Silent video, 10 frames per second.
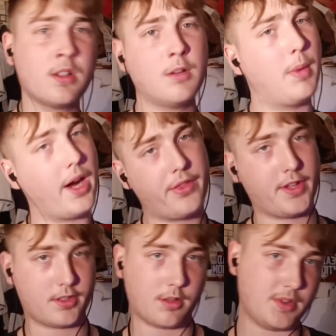but I think
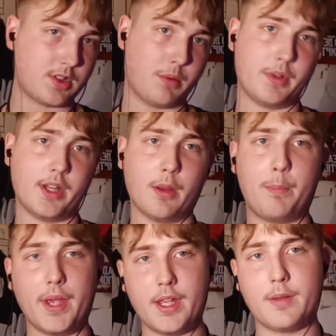Tommy's coming in a
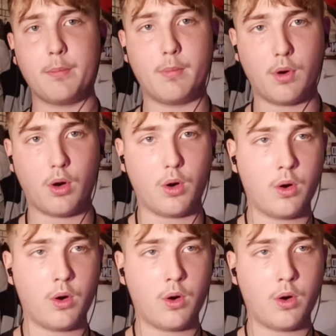bit more